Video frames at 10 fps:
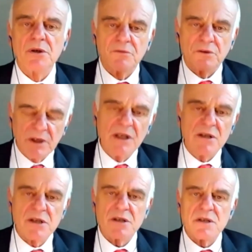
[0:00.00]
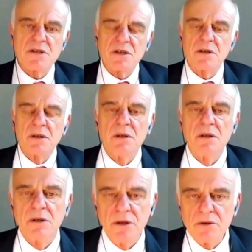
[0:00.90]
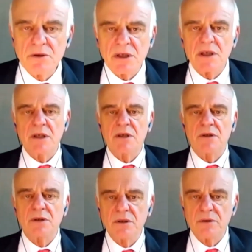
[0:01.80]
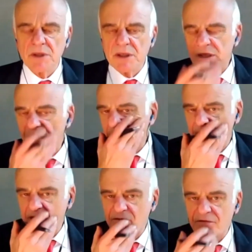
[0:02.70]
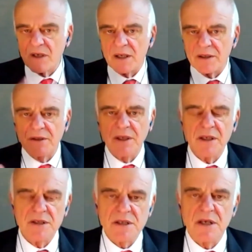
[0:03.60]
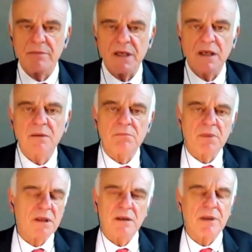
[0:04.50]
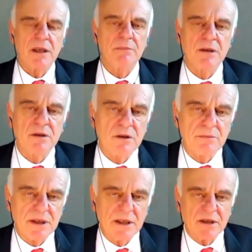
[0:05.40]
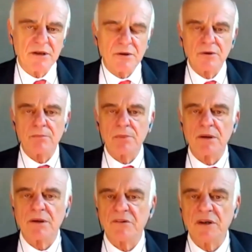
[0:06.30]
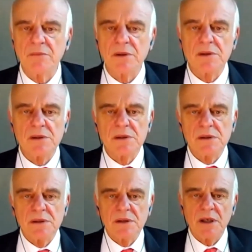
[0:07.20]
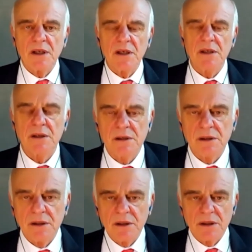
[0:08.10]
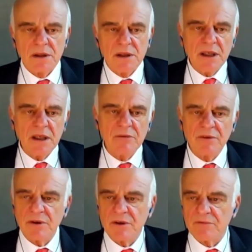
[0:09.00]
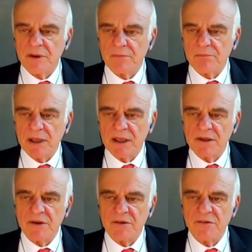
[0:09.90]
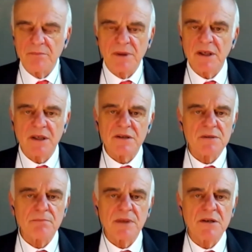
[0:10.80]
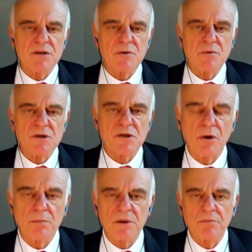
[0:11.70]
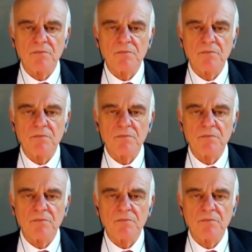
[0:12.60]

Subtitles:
for reasons, usually to do with other things coming in, but they may be to do with editorial policy, they leave the front pages, but that doesn't mean it's all stopped.